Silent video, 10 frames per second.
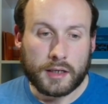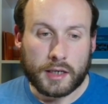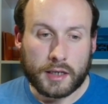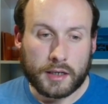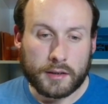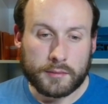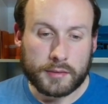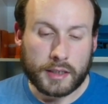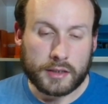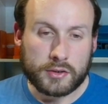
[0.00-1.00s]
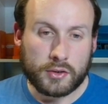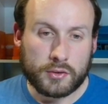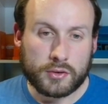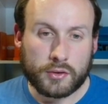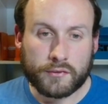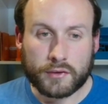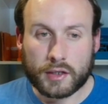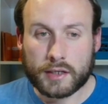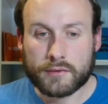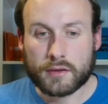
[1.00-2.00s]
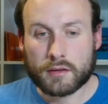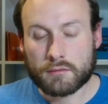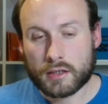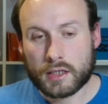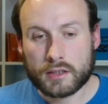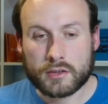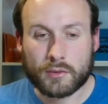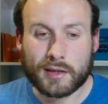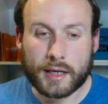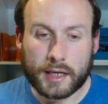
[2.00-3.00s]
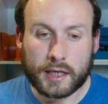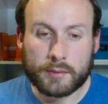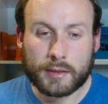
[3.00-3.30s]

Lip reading: 2/2 flyer for 3 is okay.